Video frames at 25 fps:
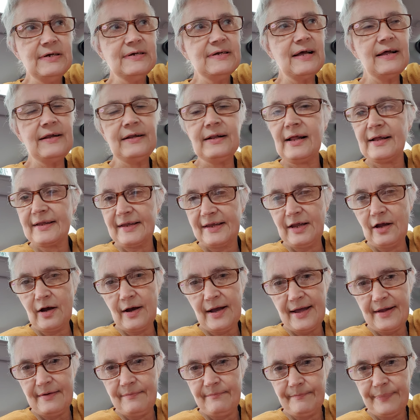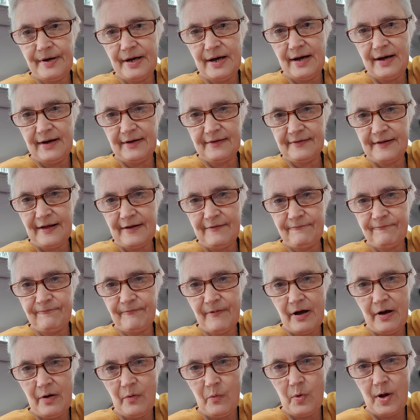And lucky I hadn't parked that
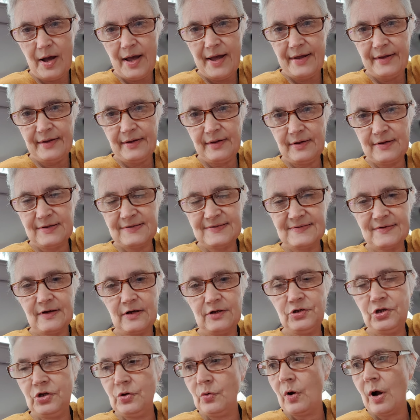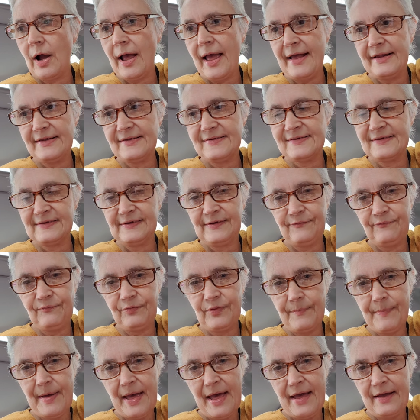far away because I knew I had to lift
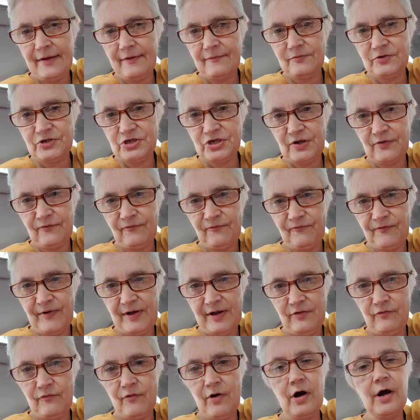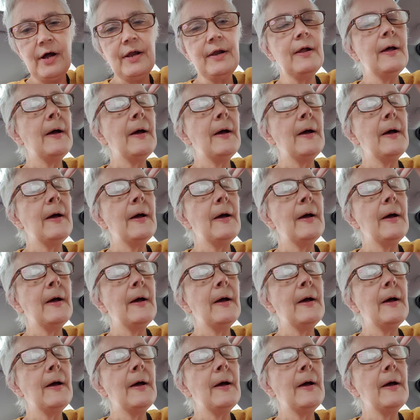the bag of chicken feed, right?